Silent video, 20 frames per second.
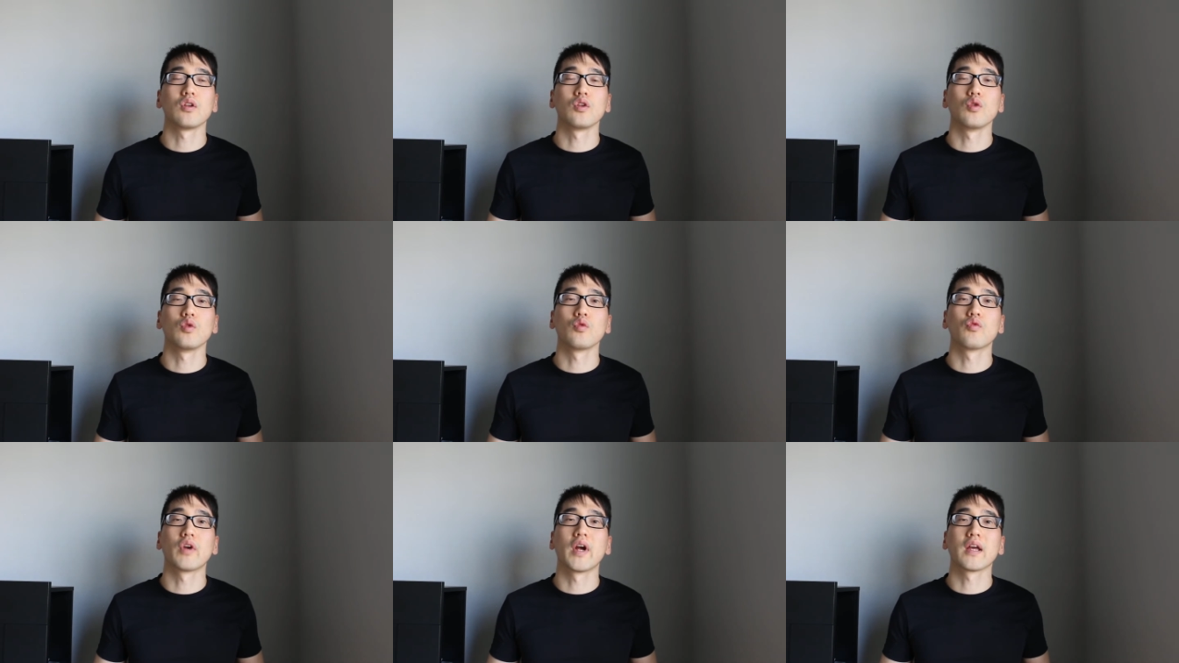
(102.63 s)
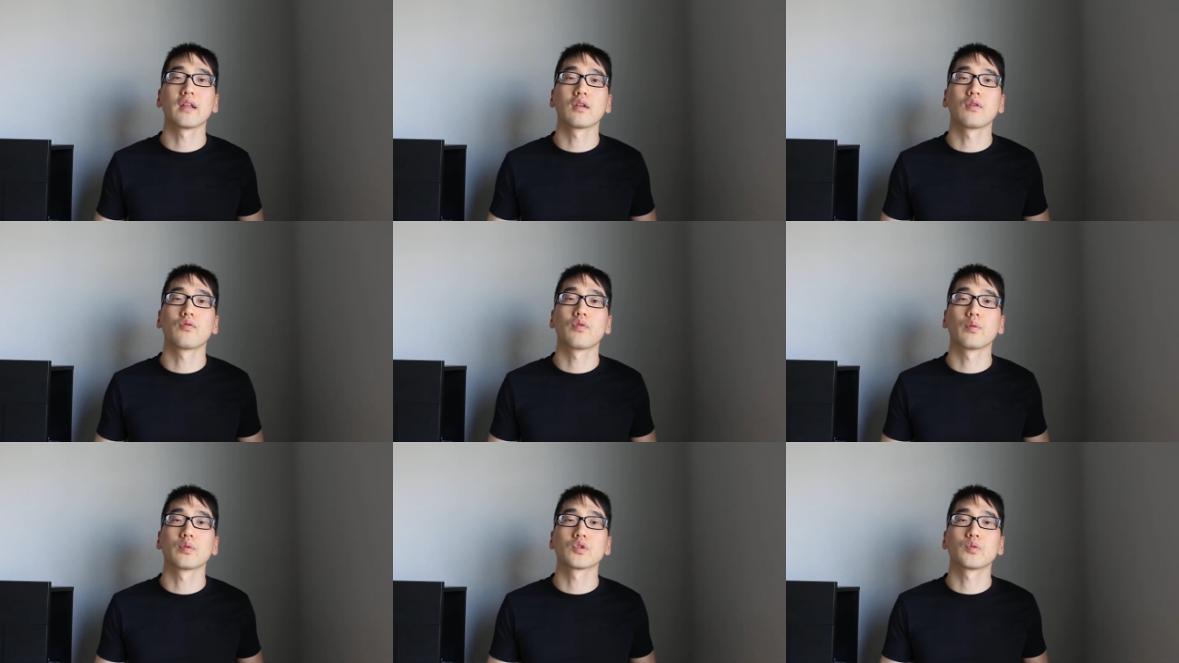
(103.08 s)
you rank
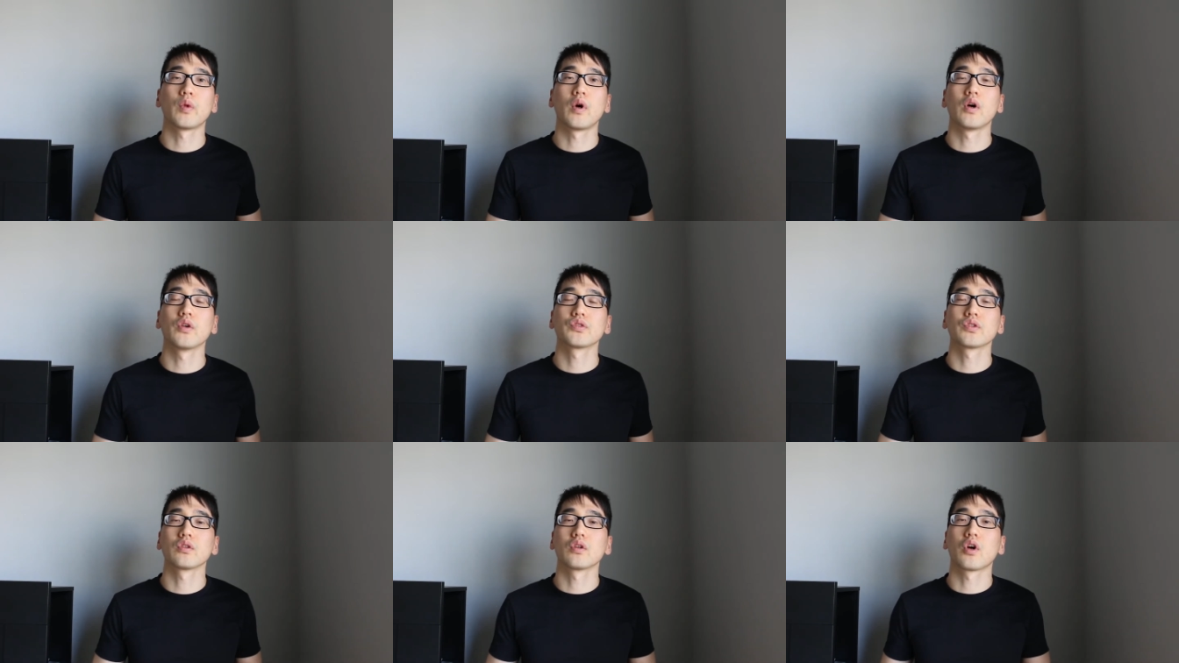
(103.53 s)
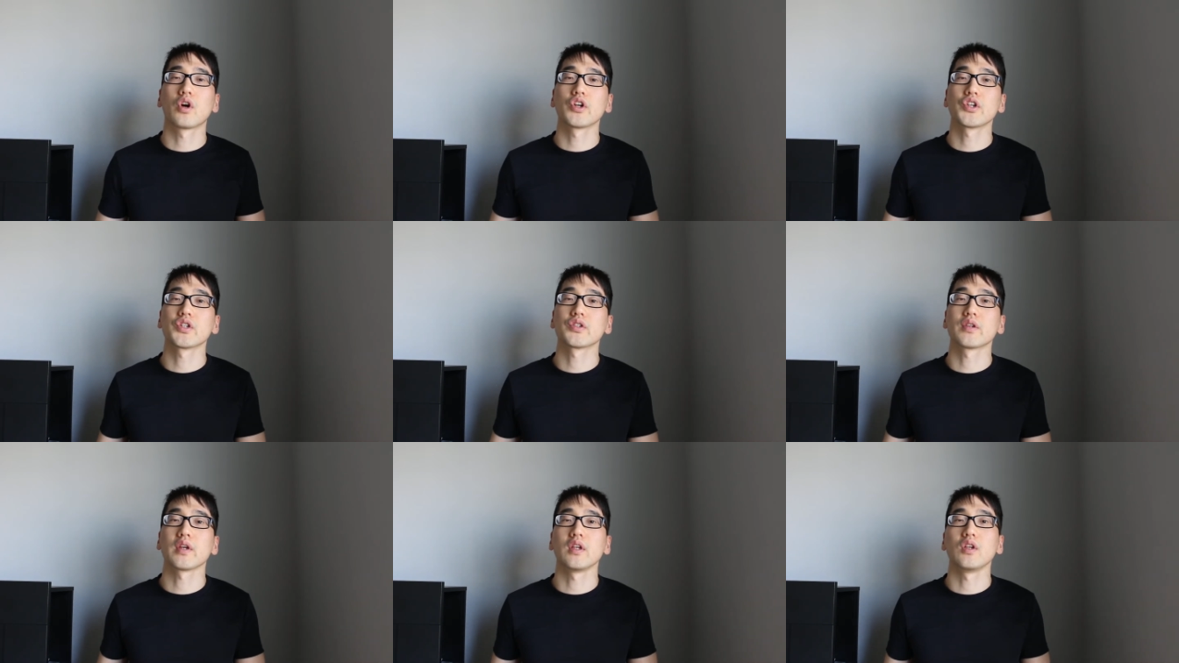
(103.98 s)
them from smallest to
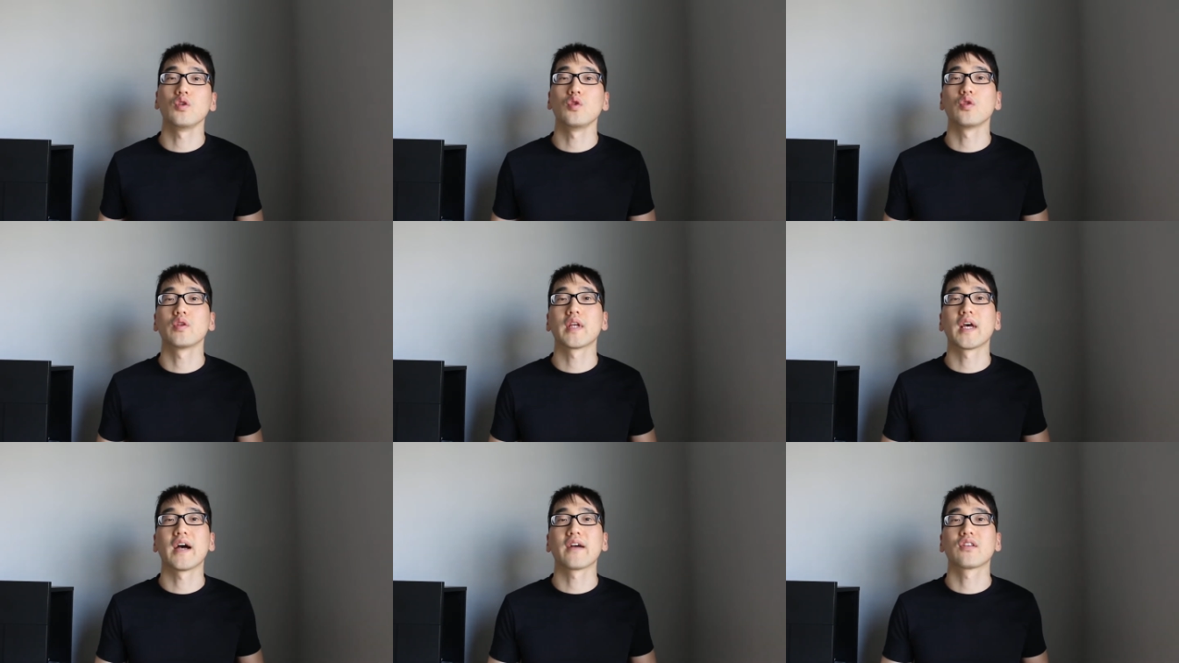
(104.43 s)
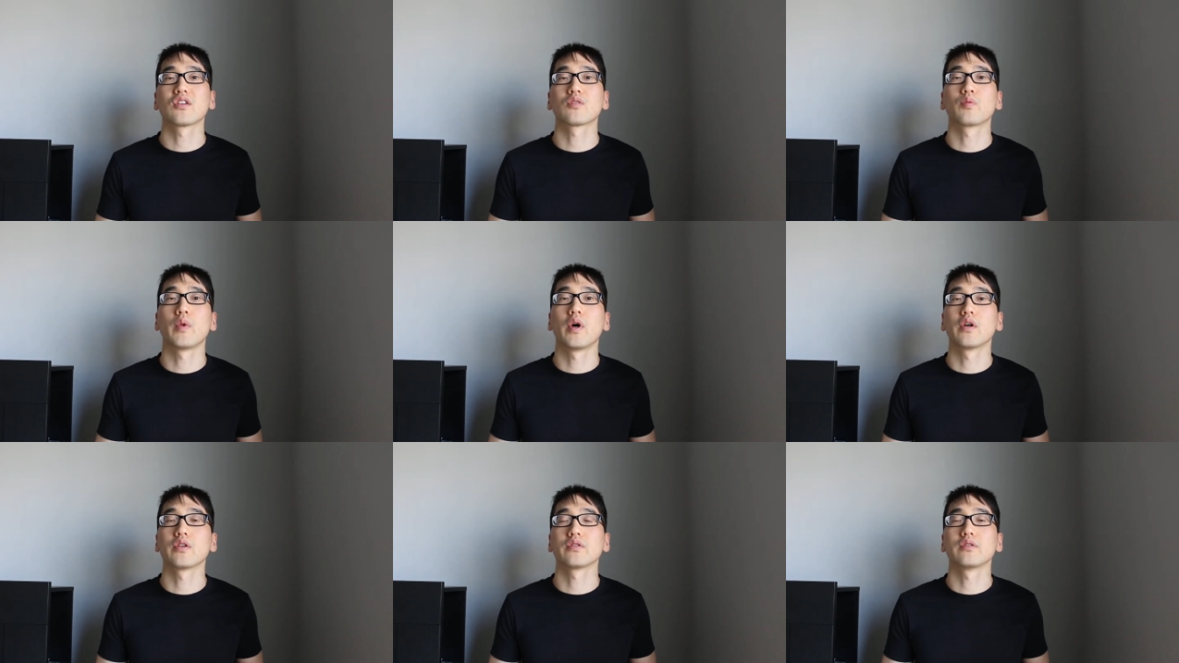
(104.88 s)
largest and you attack the
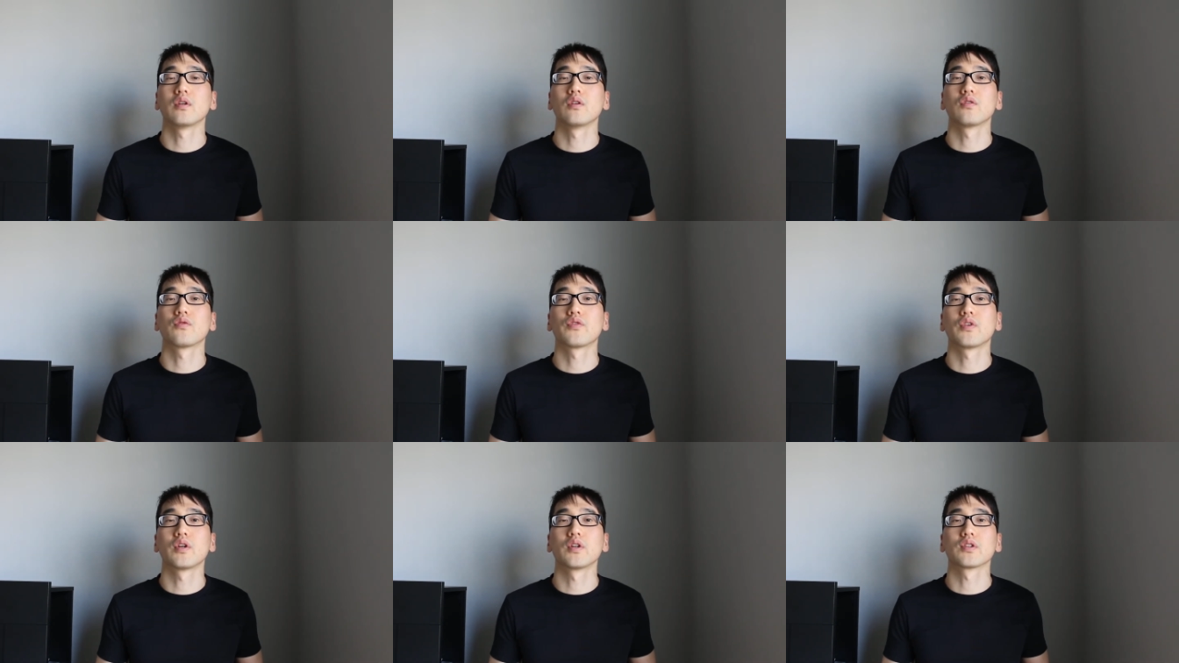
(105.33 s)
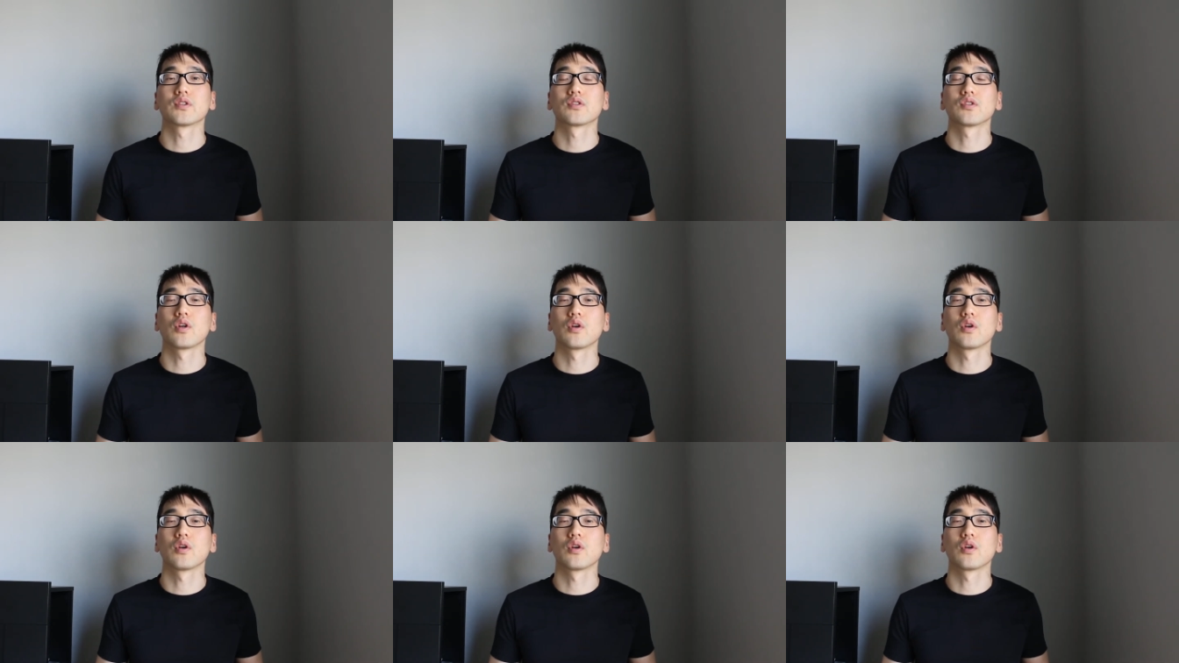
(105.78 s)
smallest loan first.